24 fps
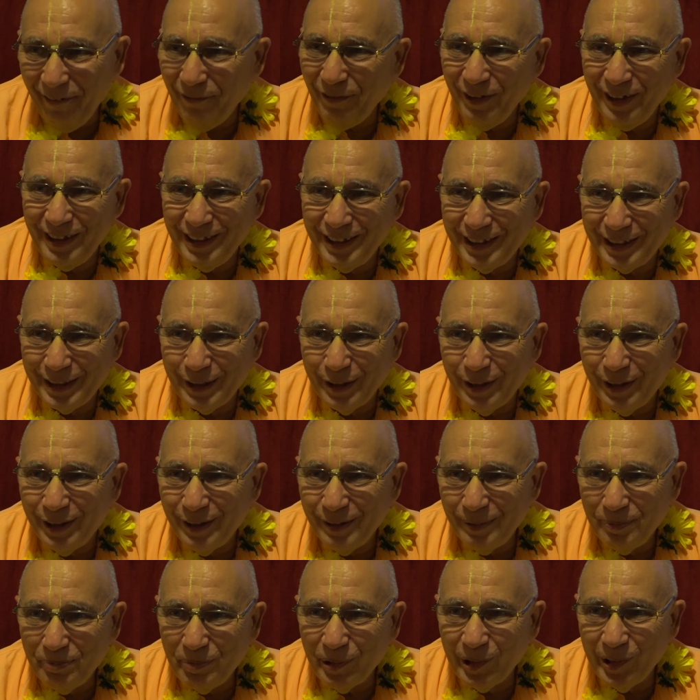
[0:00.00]
finished the
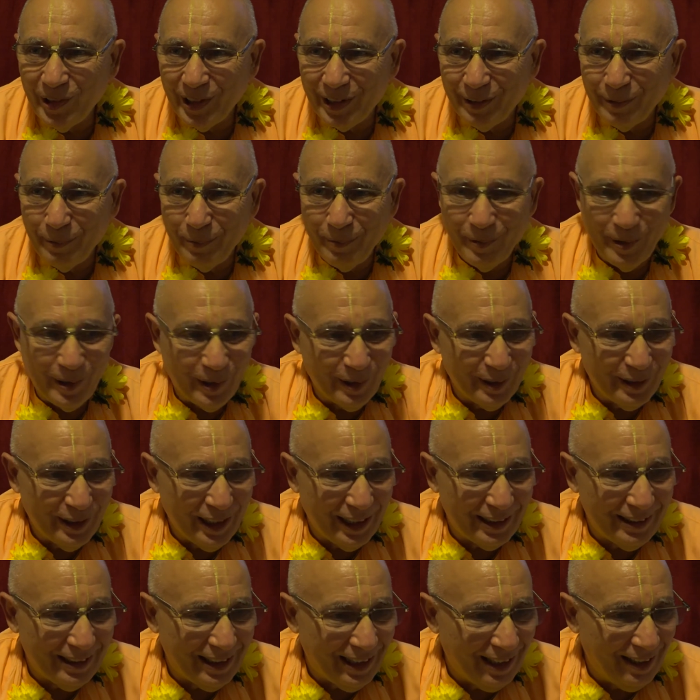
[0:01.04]
parikrama
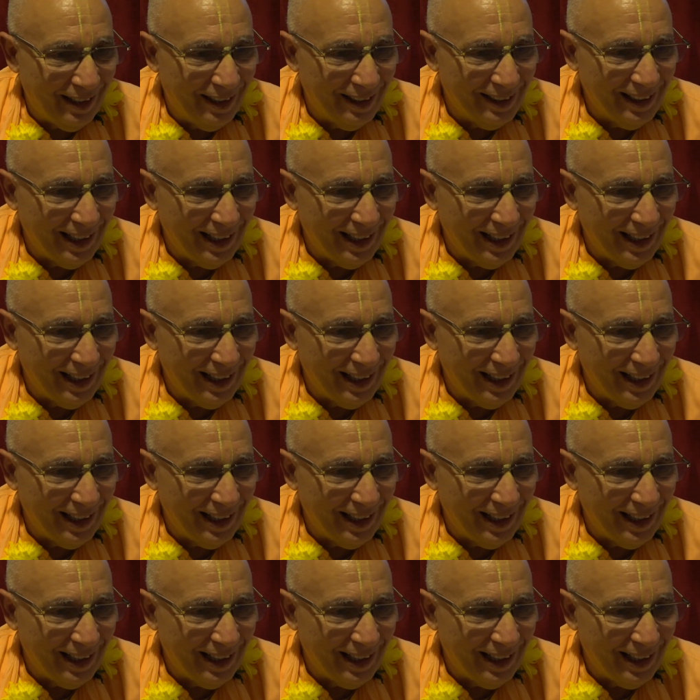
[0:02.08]
that day,